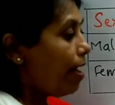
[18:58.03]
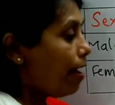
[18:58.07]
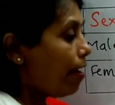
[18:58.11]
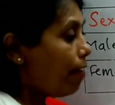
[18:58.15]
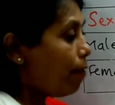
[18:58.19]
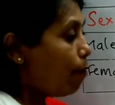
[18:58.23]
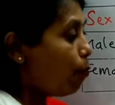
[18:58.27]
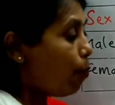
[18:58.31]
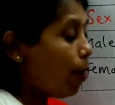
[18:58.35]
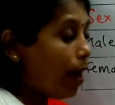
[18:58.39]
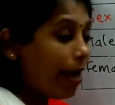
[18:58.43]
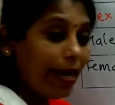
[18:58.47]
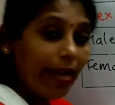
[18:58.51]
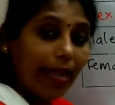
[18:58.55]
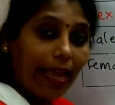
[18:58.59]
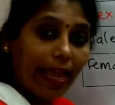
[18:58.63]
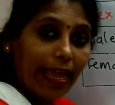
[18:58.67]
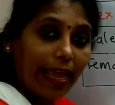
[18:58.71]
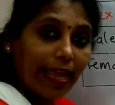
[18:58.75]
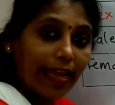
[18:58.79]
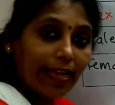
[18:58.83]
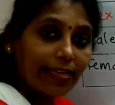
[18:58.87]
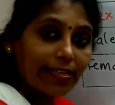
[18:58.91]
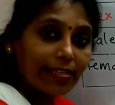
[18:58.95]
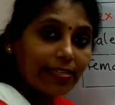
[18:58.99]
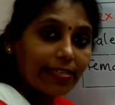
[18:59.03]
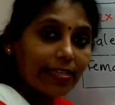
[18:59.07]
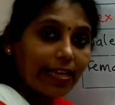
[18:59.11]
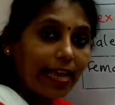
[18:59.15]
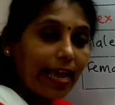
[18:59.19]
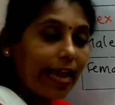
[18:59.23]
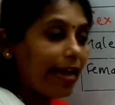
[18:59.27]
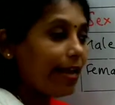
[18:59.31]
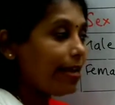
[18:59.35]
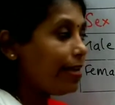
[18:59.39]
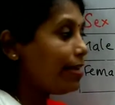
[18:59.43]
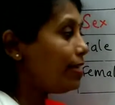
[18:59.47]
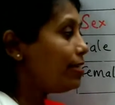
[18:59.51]
One X
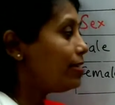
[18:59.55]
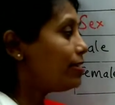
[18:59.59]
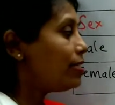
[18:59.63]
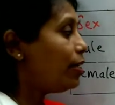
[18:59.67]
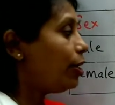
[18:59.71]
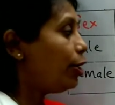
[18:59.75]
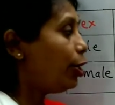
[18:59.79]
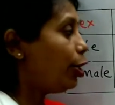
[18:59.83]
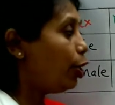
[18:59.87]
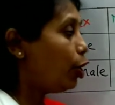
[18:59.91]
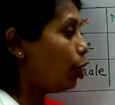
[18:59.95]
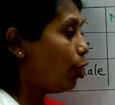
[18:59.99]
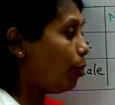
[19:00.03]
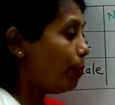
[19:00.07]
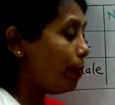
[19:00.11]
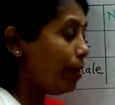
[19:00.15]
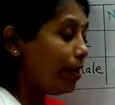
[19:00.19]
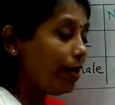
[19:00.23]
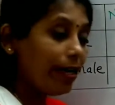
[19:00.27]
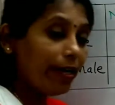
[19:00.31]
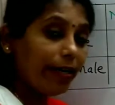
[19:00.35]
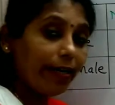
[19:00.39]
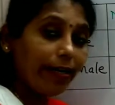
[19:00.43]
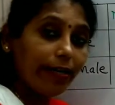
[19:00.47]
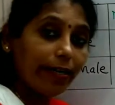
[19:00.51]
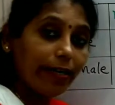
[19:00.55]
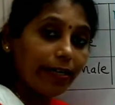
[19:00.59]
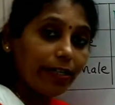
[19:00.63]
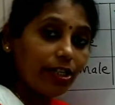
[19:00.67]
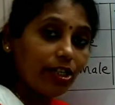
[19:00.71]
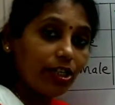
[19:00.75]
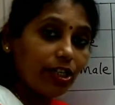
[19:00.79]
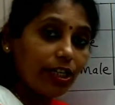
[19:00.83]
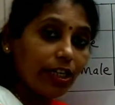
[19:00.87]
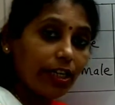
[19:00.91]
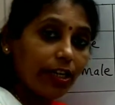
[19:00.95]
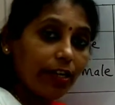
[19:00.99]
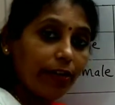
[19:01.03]
carries dominant
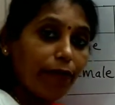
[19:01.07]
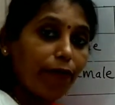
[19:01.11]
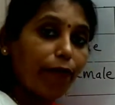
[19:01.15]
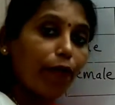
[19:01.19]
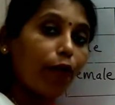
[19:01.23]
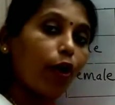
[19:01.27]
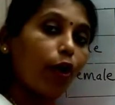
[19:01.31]
gene for